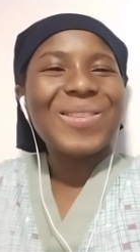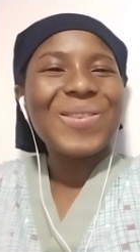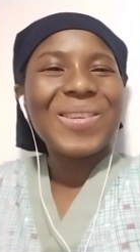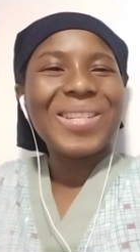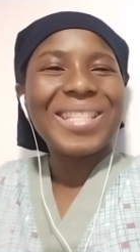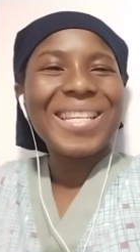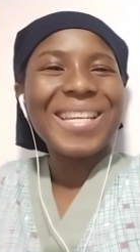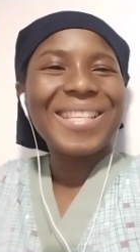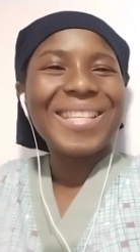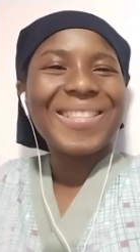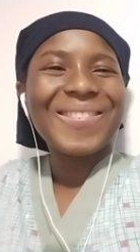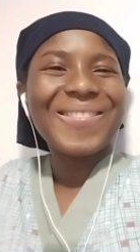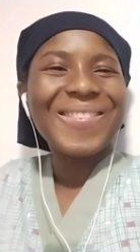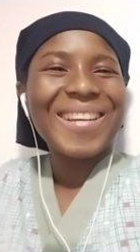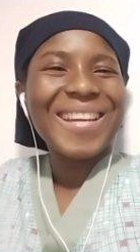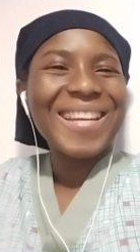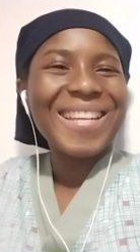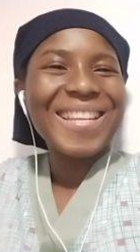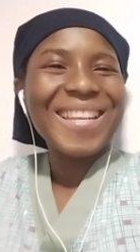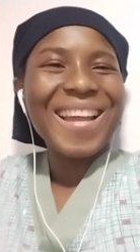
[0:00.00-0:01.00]
So she is
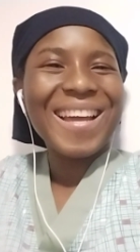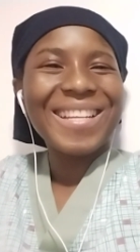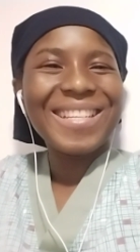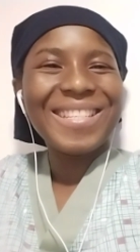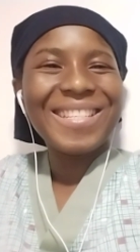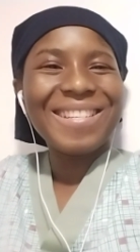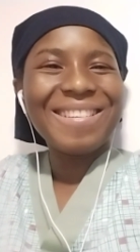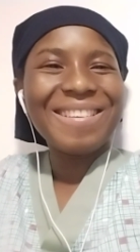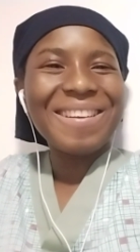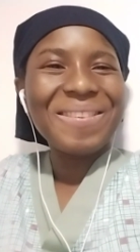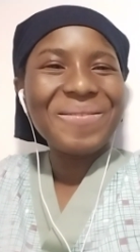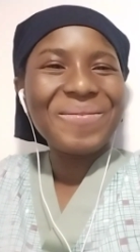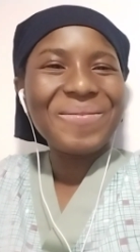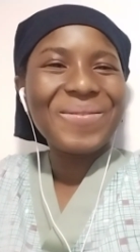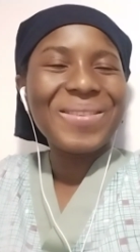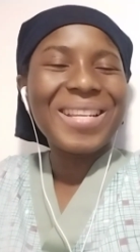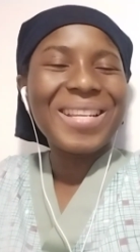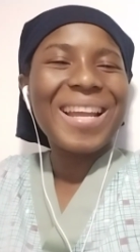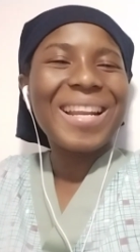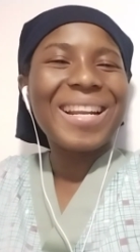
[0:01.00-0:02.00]
cooking Nigerian
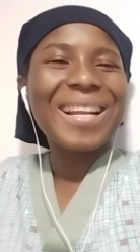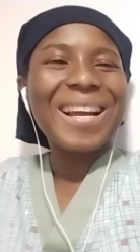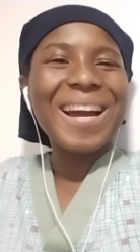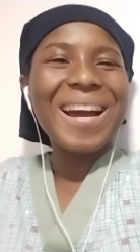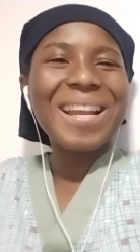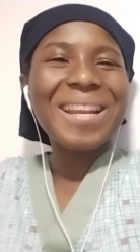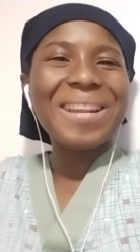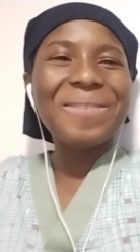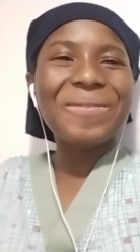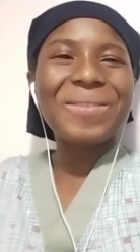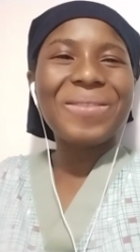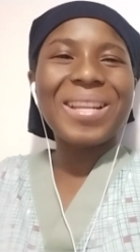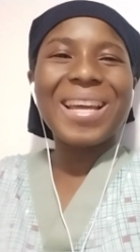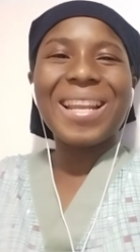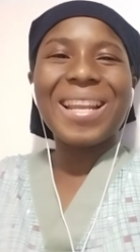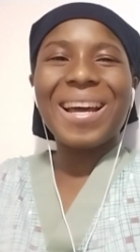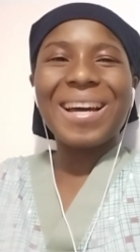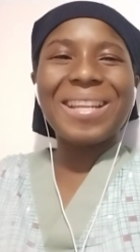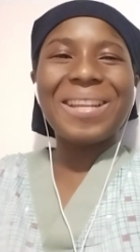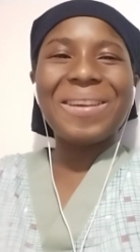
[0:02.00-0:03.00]
food and Ghana food
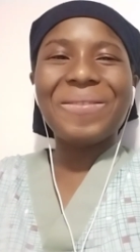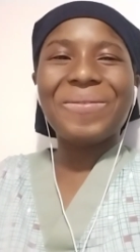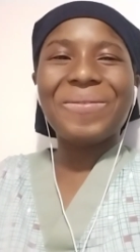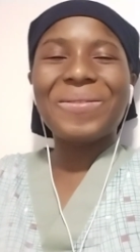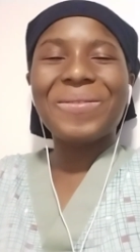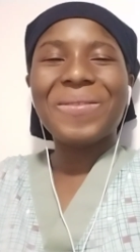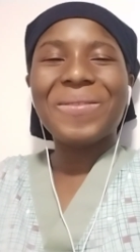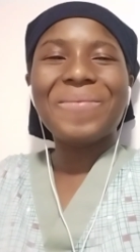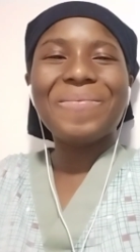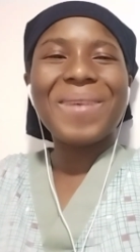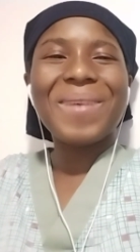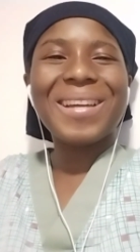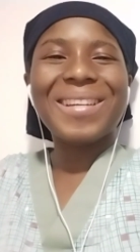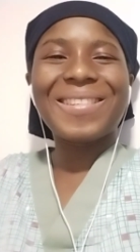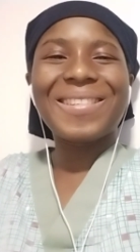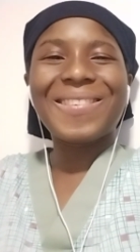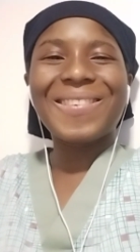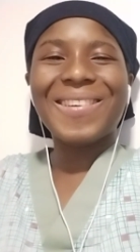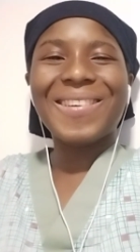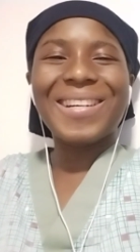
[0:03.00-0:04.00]
and other food. Oh my
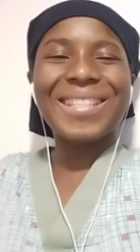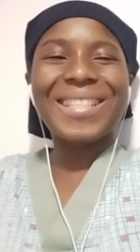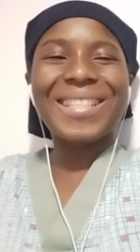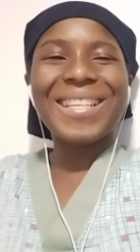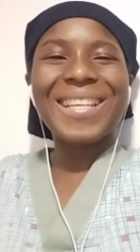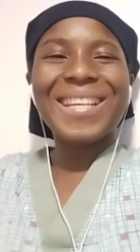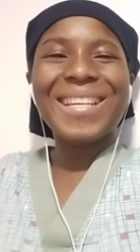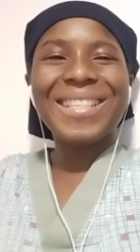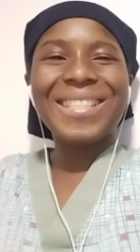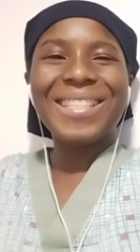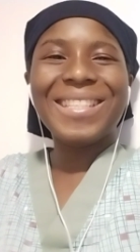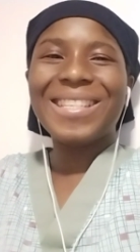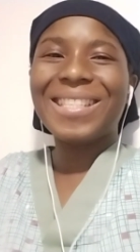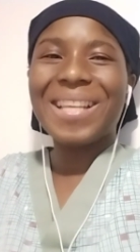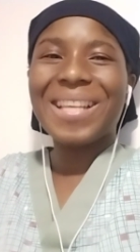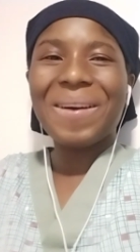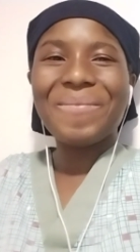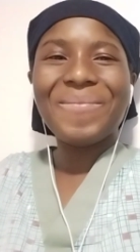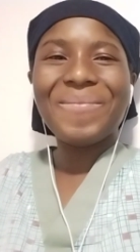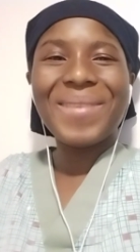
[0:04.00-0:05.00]
God. She is
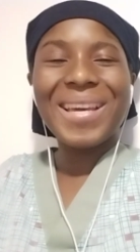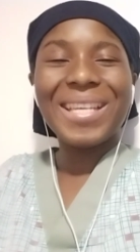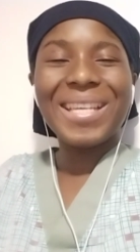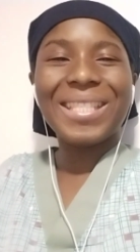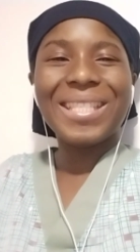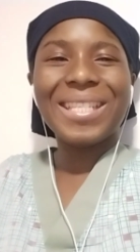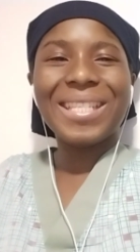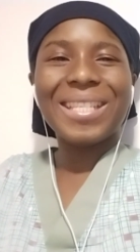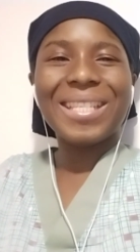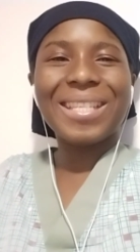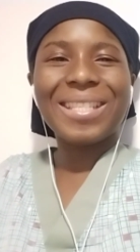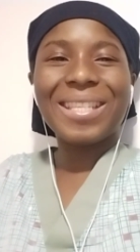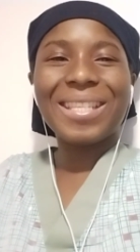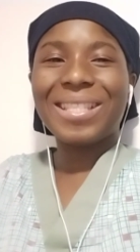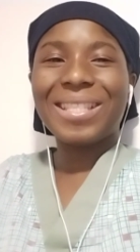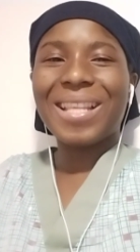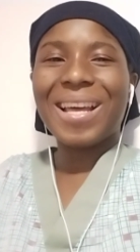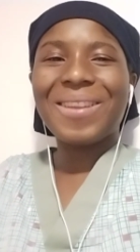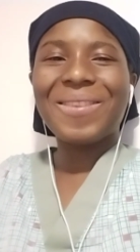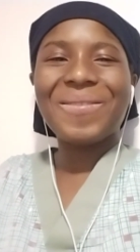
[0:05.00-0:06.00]
amazing.
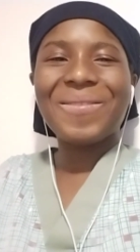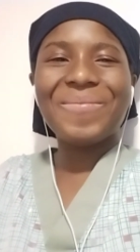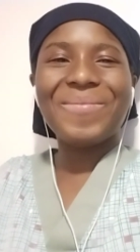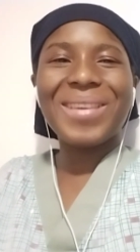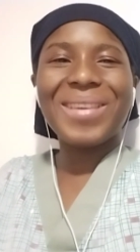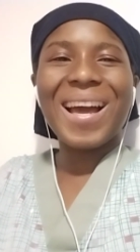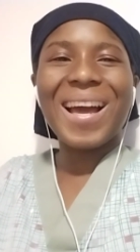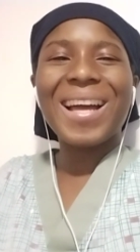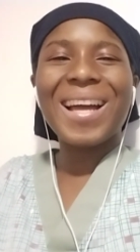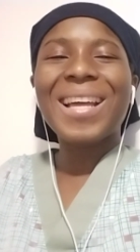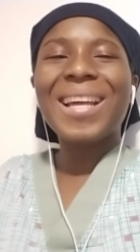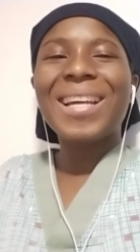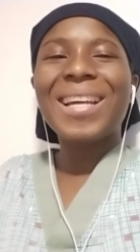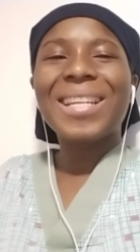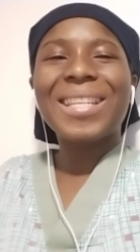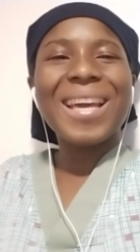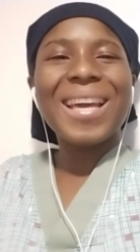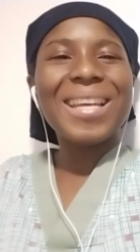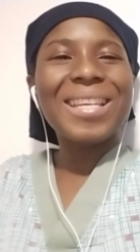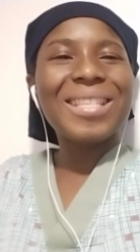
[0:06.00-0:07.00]
Sister Tobia,
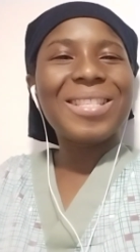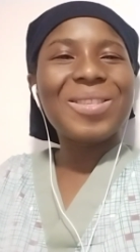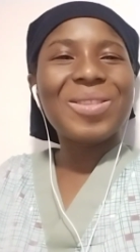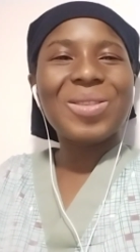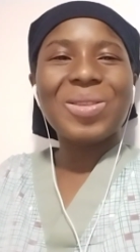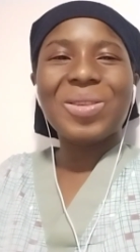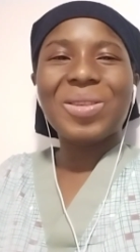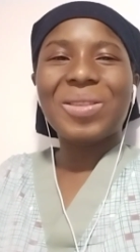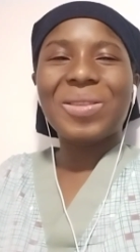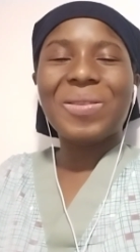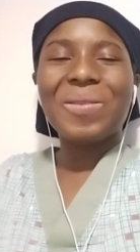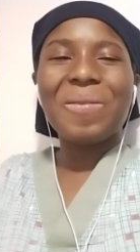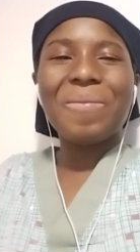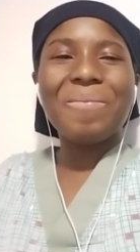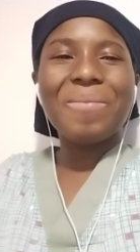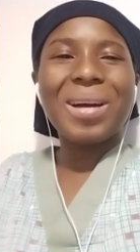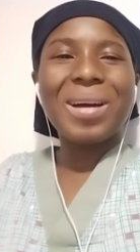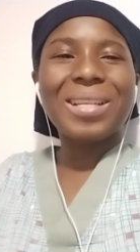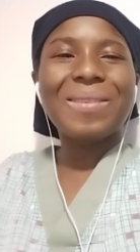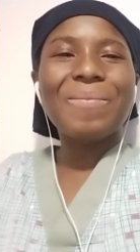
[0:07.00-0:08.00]
thank you so, so
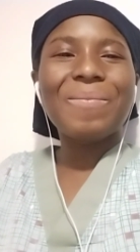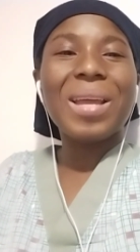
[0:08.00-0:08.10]
much.